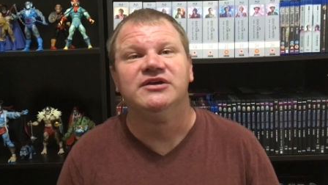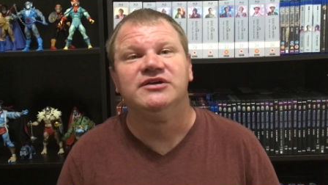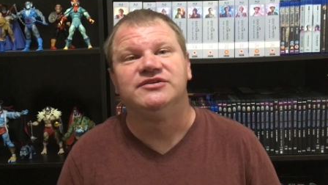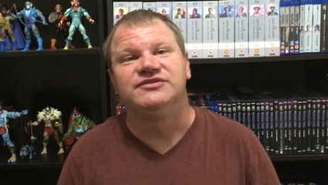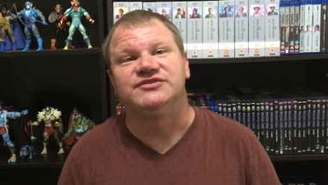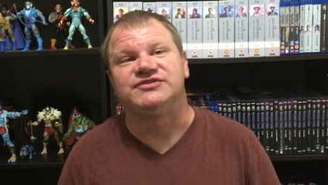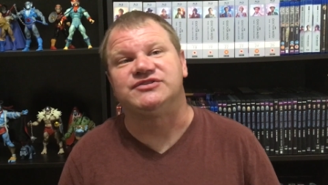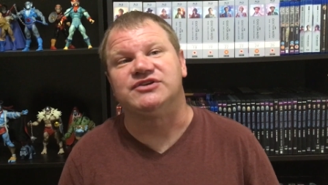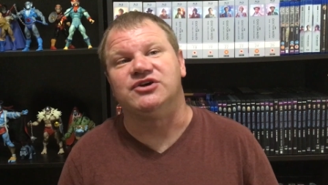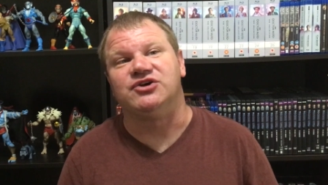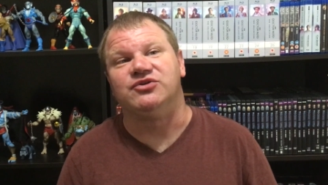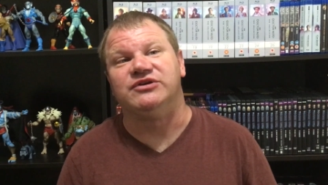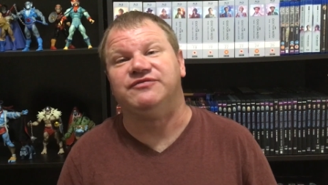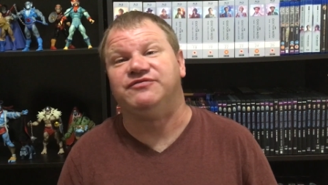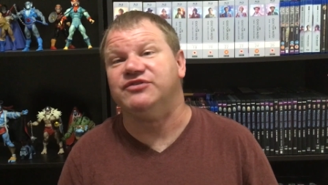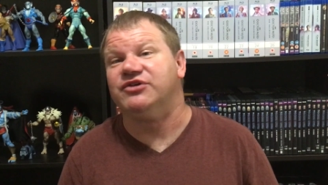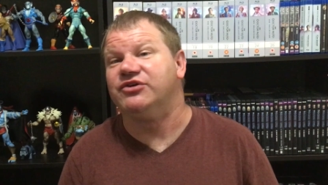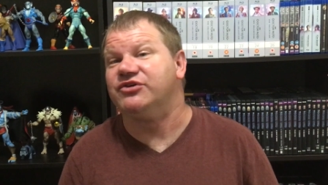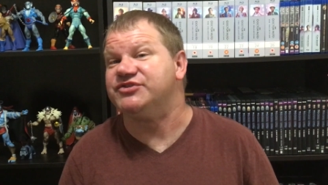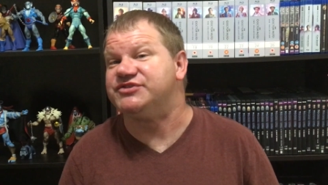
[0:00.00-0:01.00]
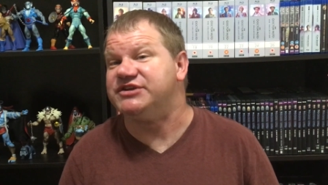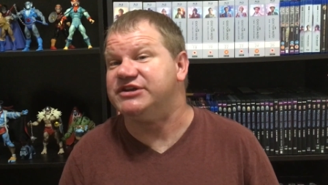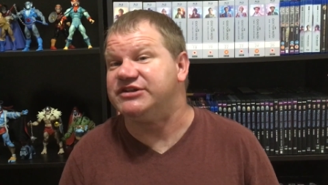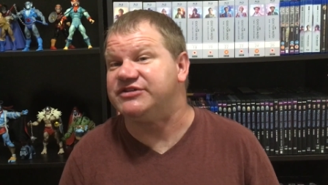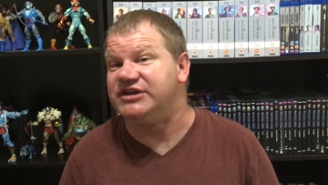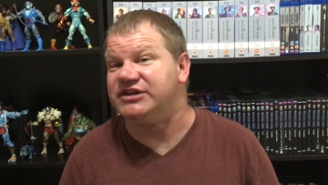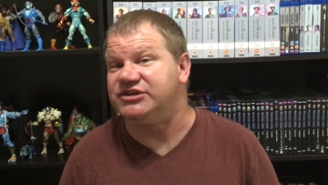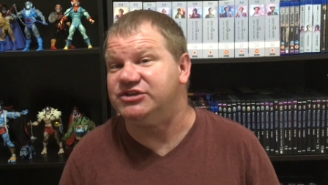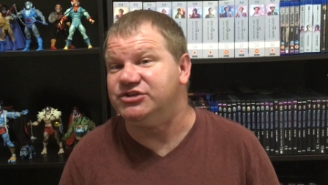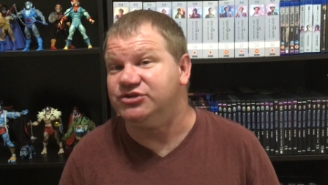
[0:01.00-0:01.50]
So if there's
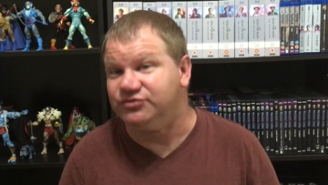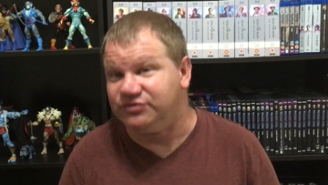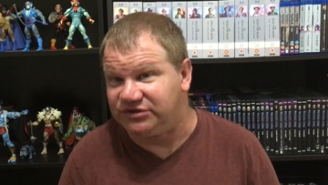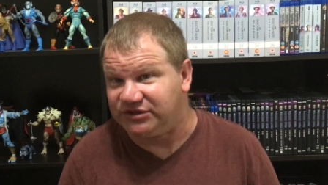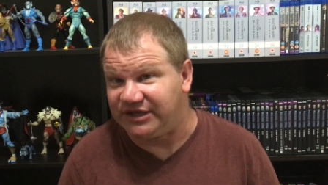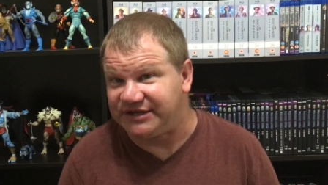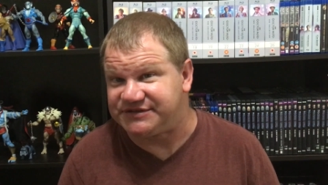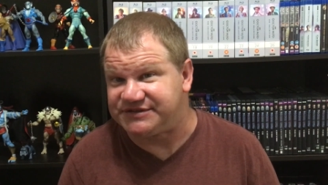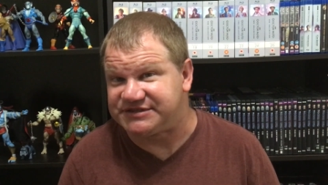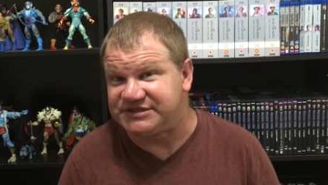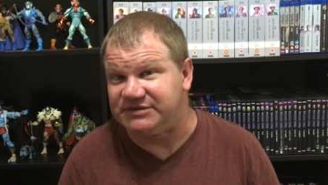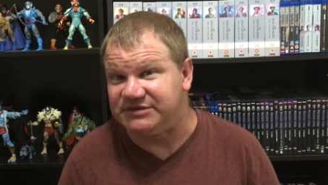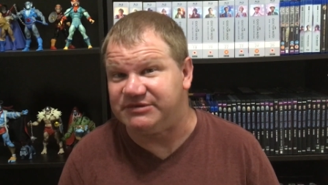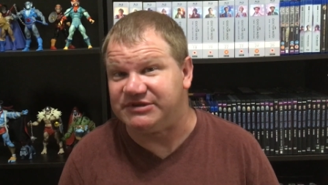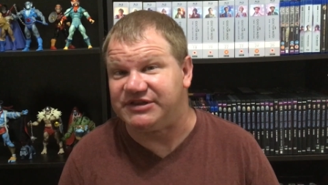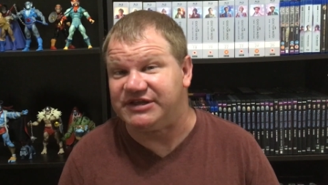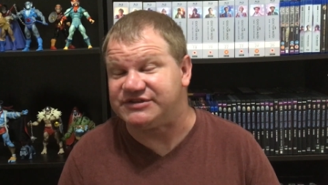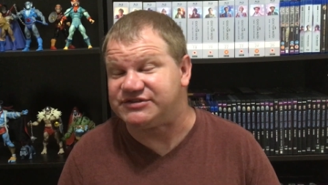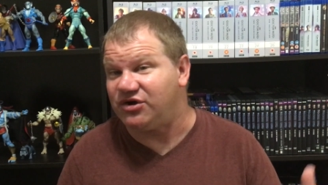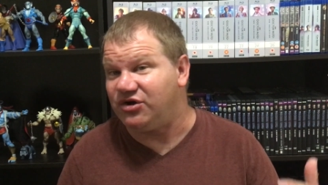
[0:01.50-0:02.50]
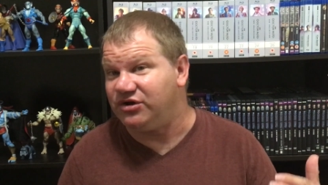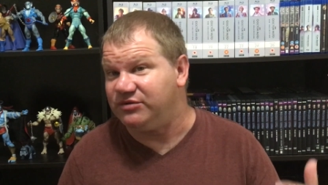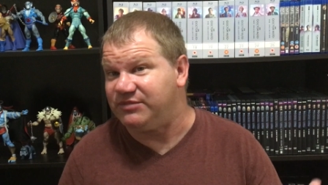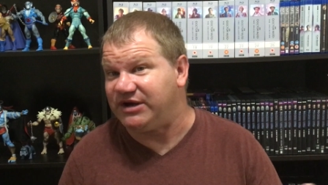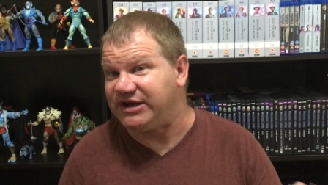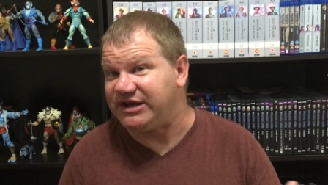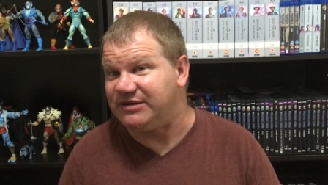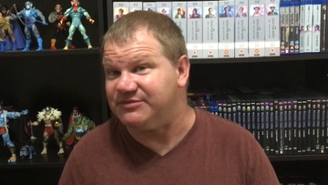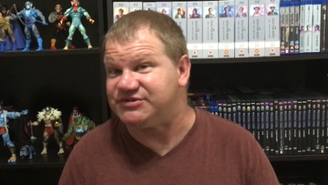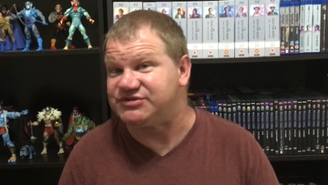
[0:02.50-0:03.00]
anything you would like to send me that's on
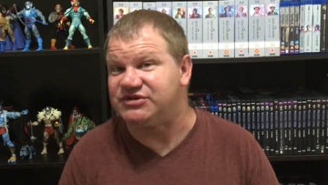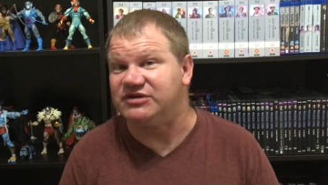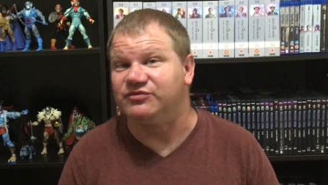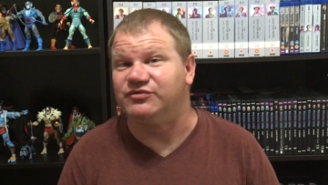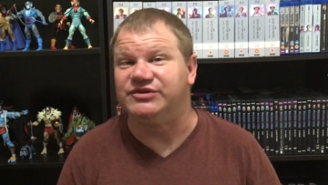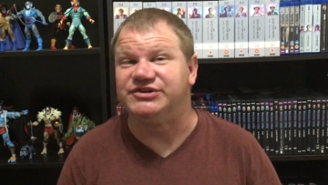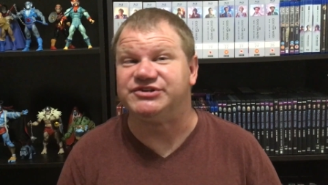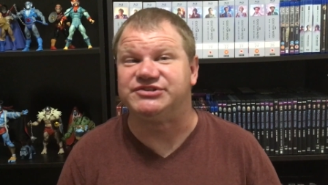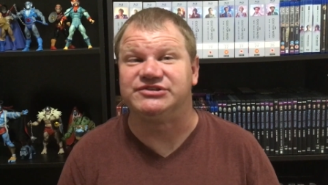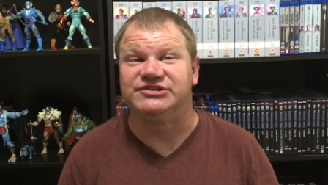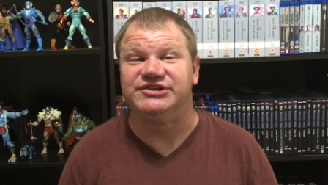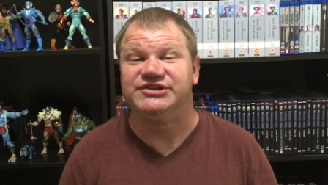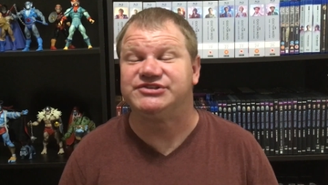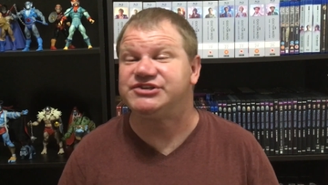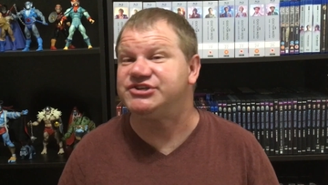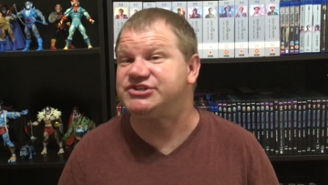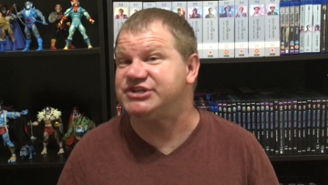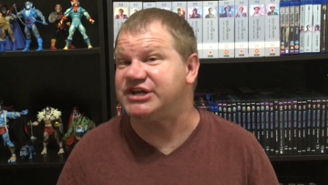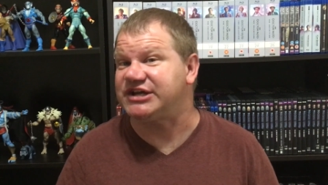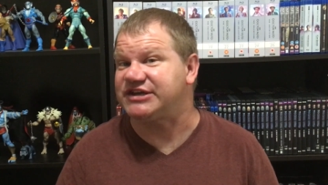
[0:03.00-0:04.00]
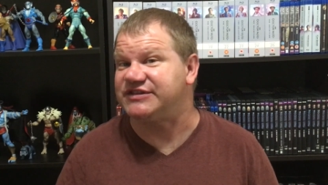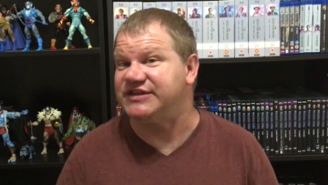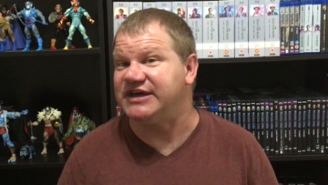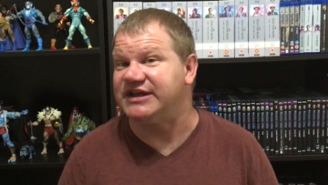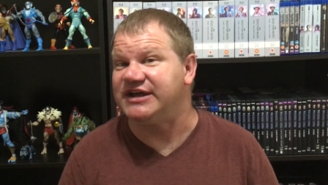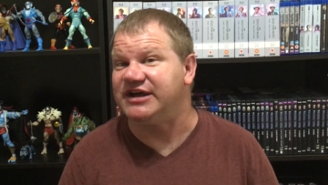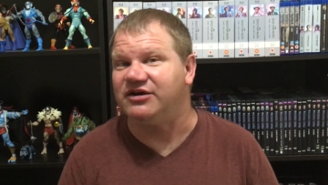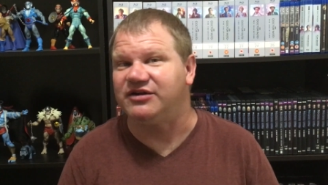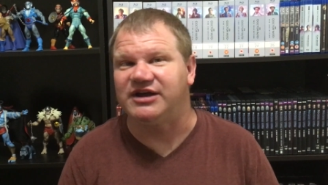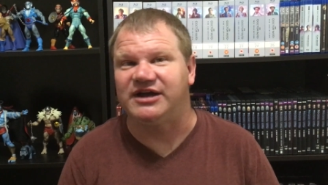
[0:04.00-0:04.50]
my Amazon wish list, check that
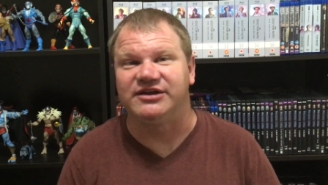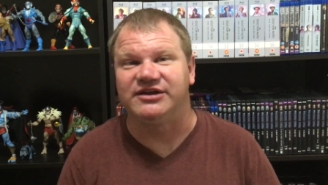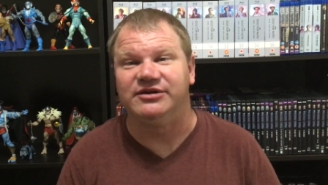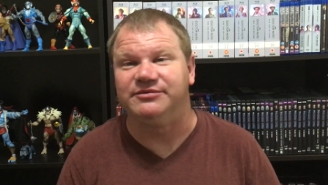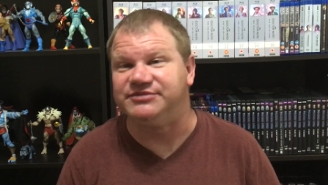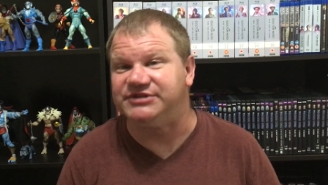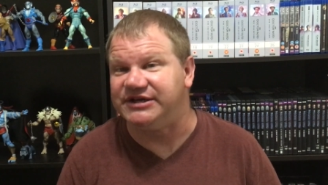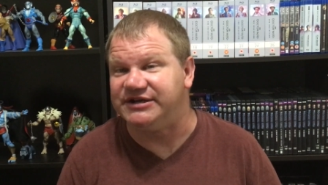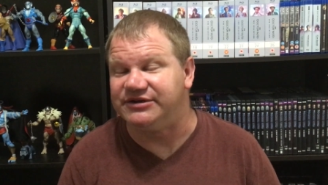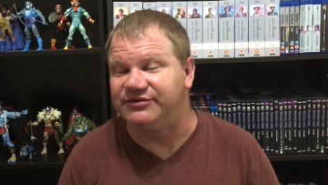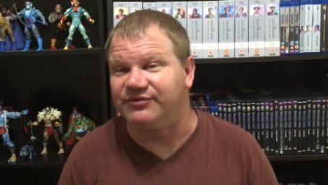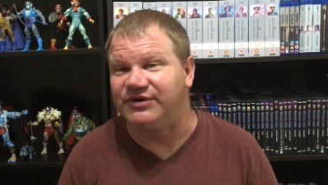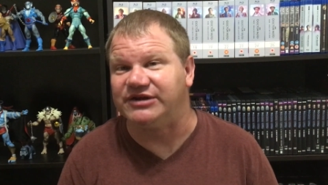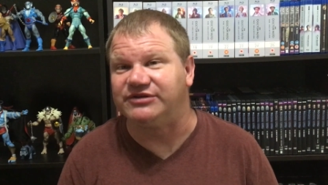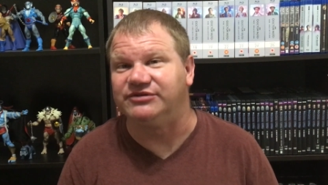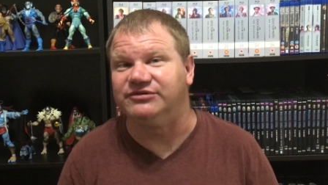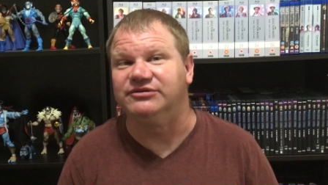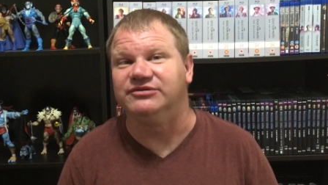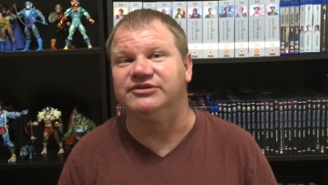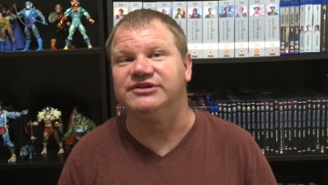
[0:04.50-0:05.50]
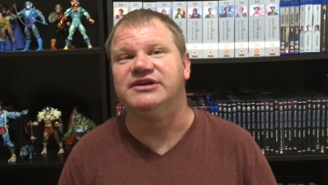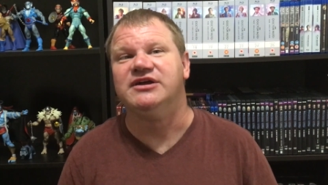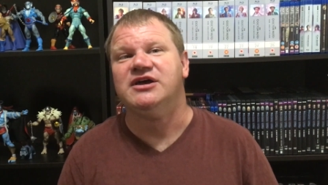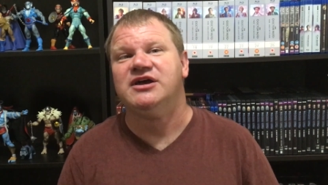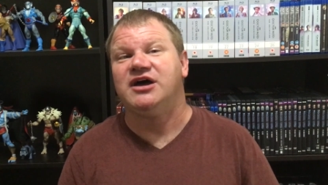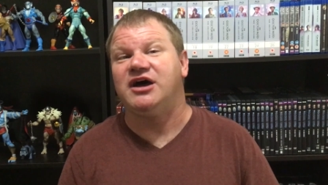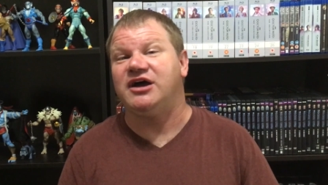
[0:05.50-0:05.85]
out. I update it regularly.